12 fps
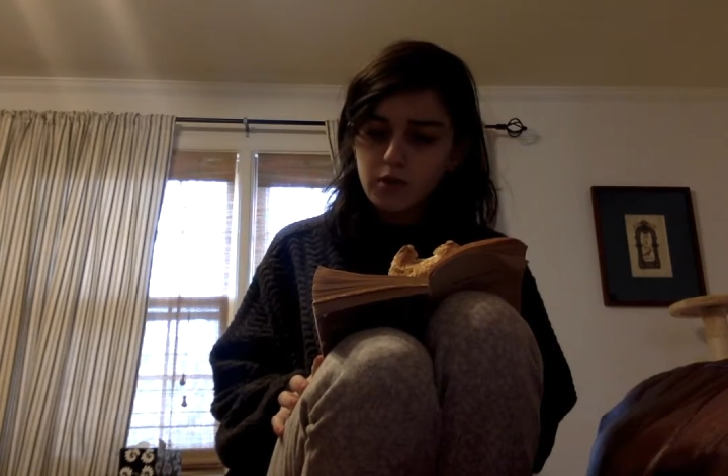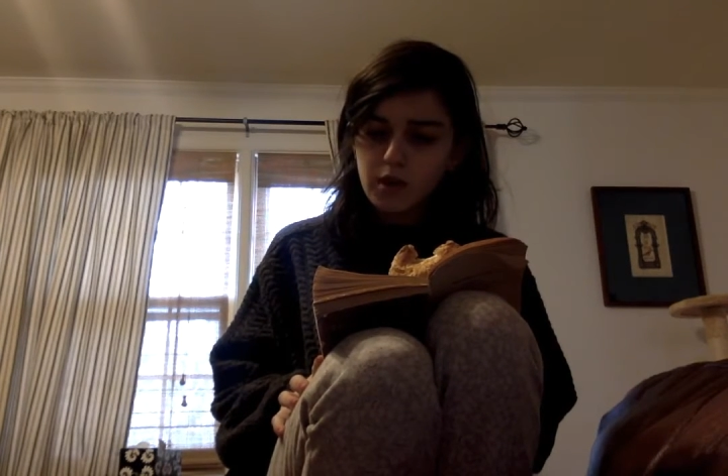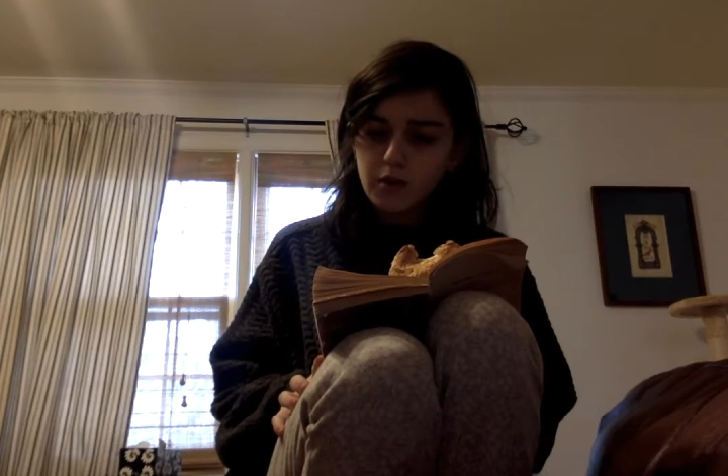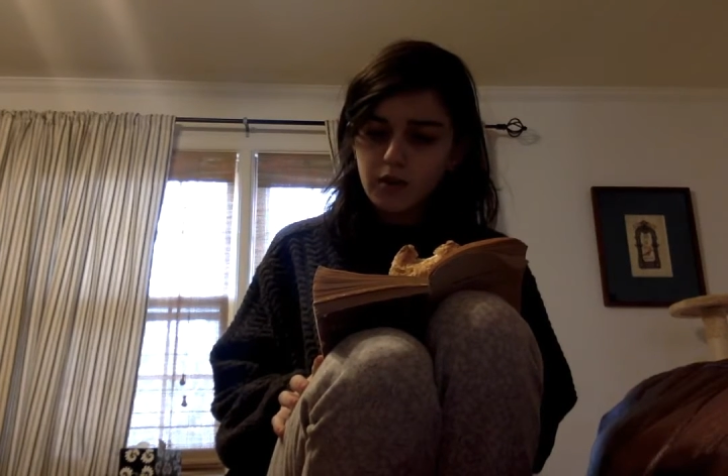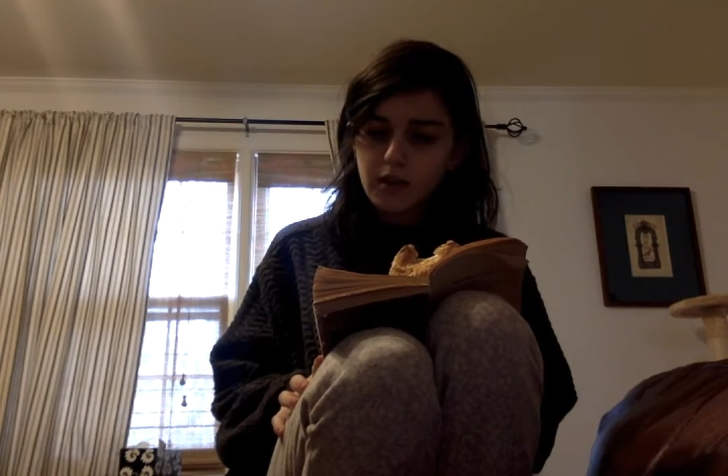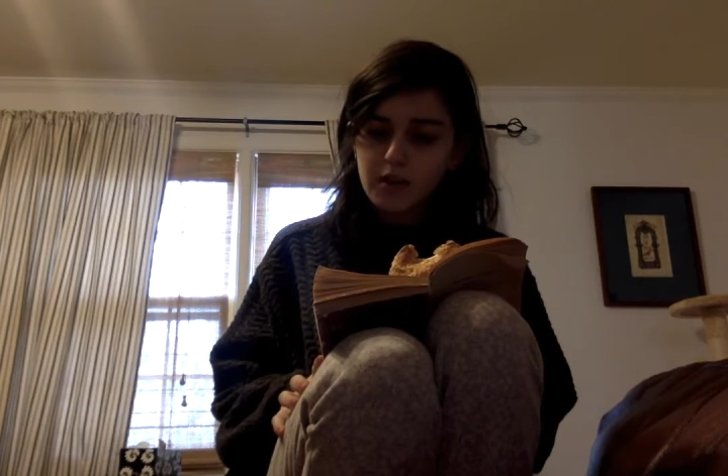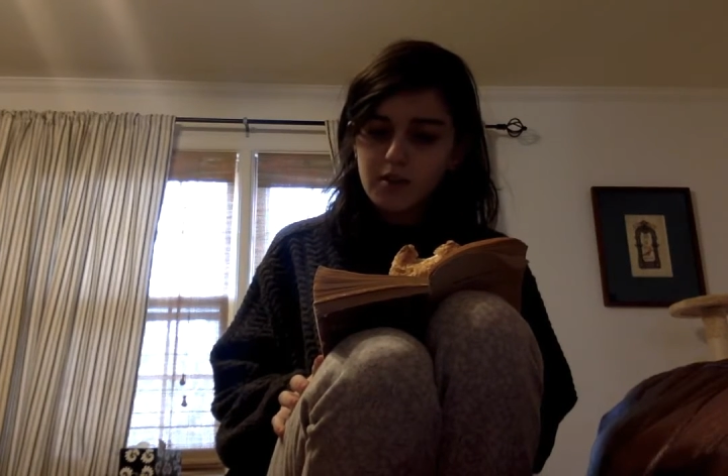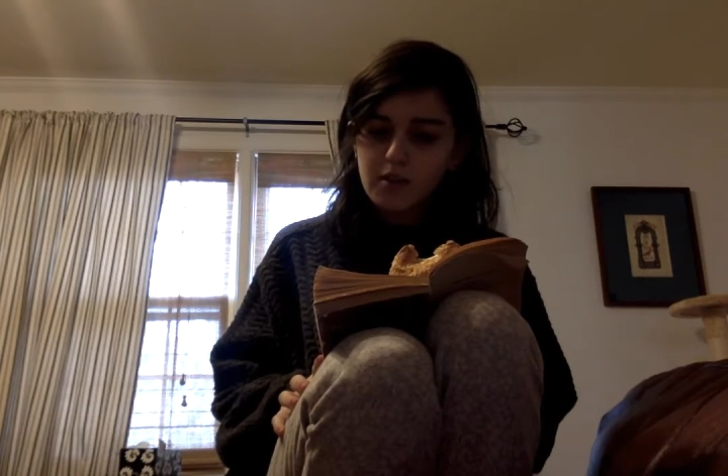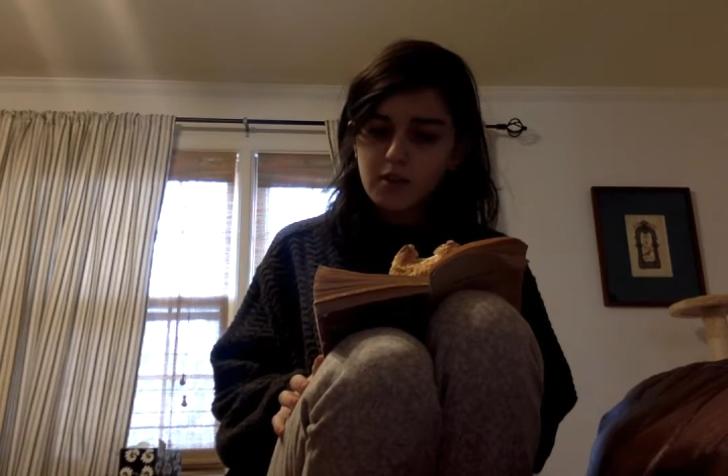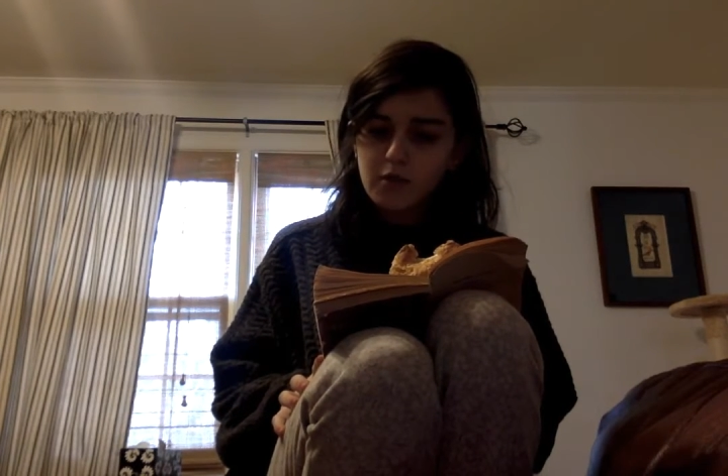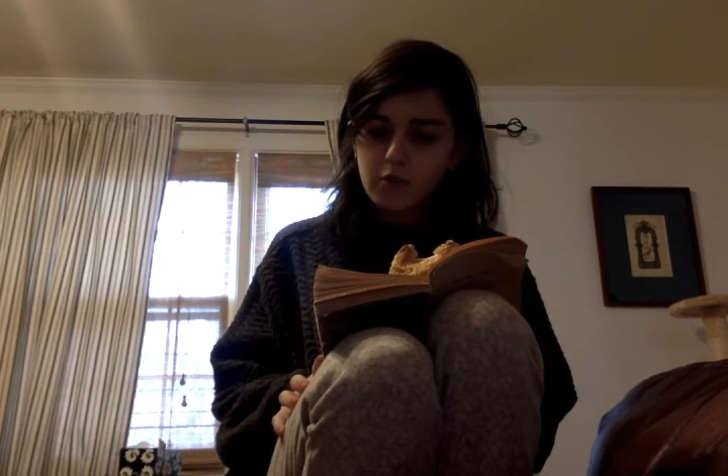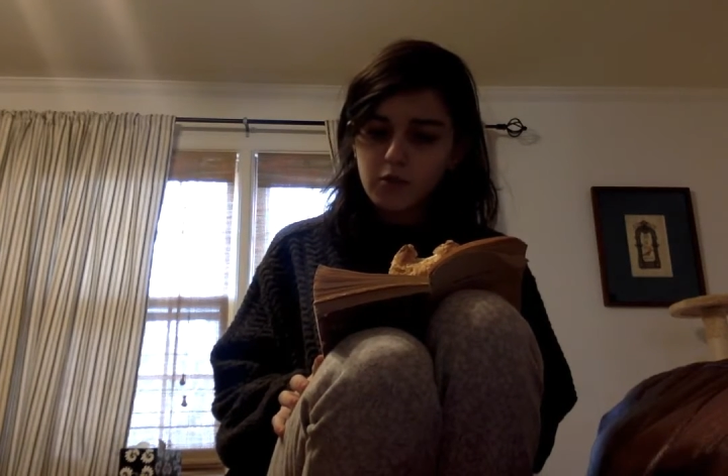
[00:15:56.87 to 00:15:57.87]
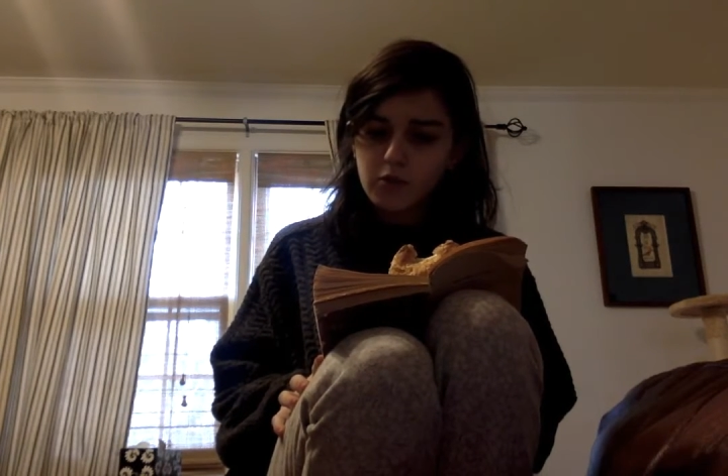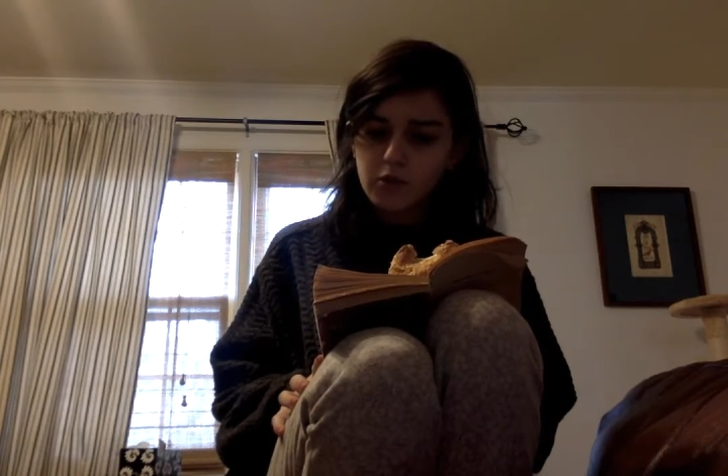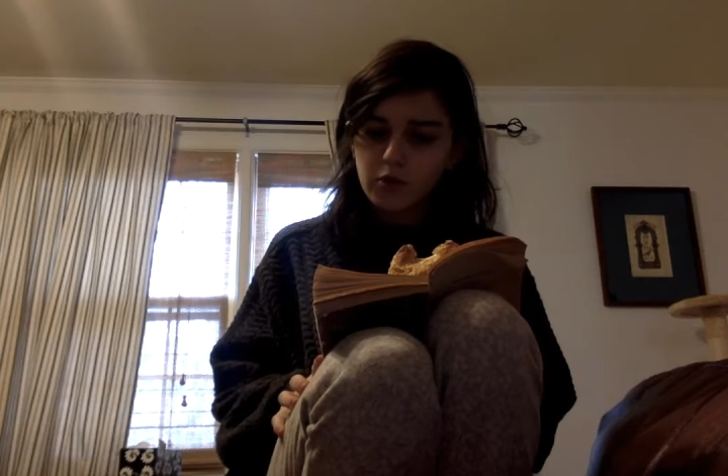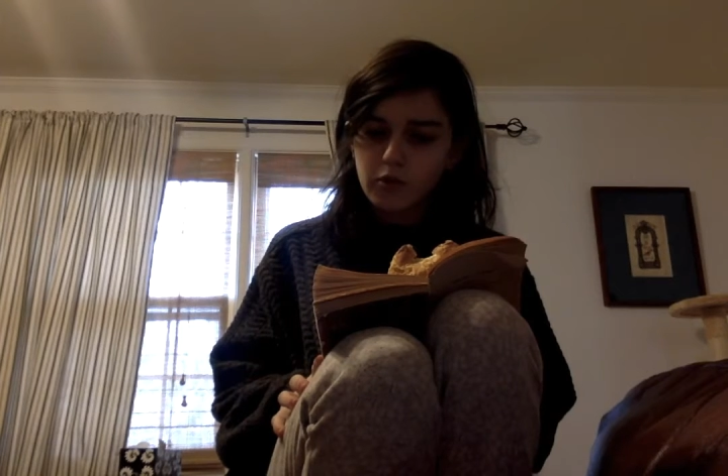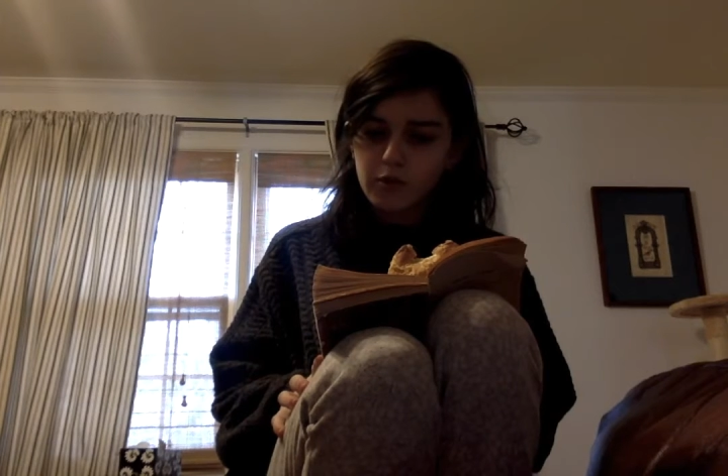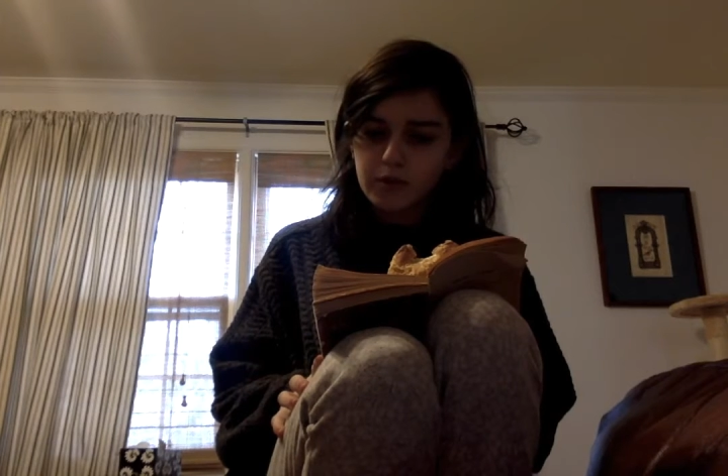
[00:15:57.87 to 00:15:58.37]
got all icy and frozen
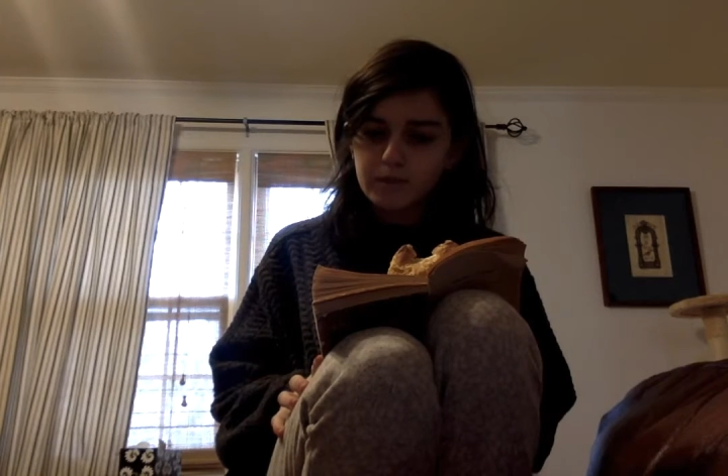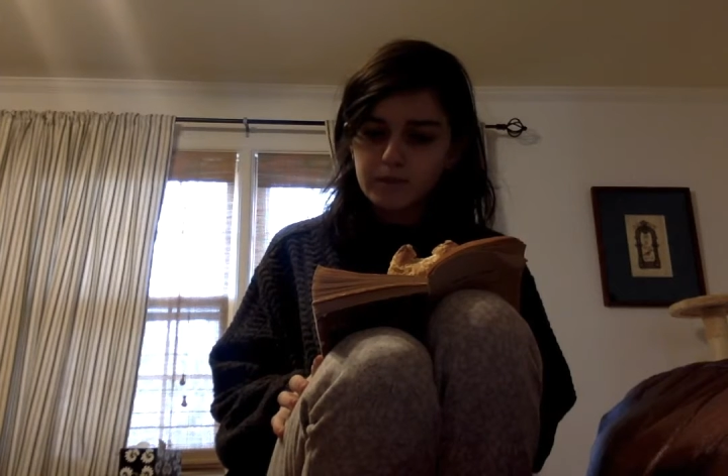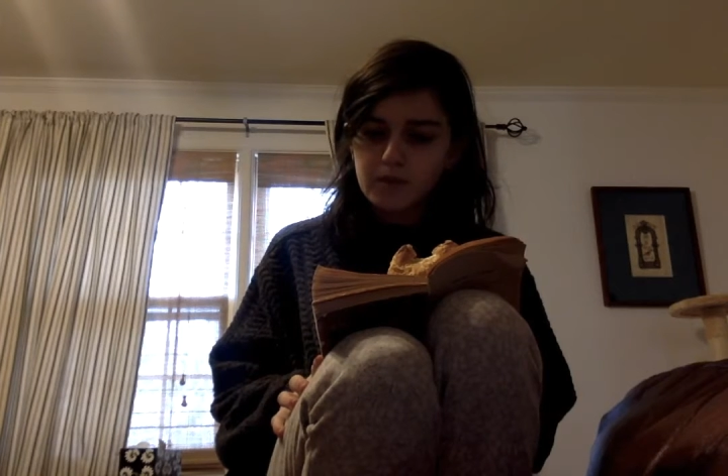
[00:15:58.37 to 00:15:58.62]
over.